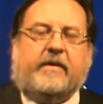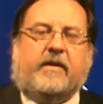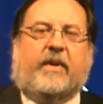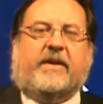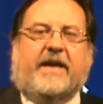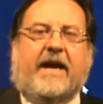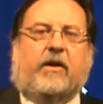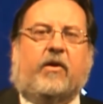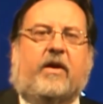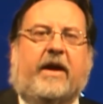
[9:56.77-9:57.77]
The
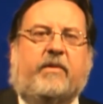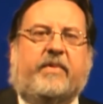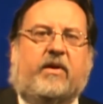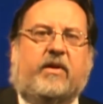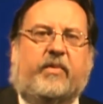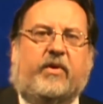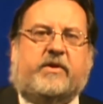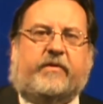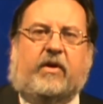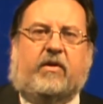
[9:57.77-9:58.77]
Montana law had been on the
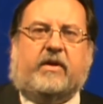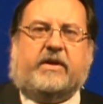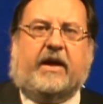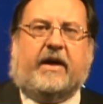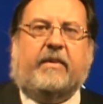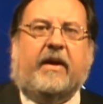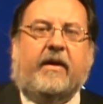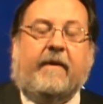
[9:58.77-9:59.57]
books for a long time,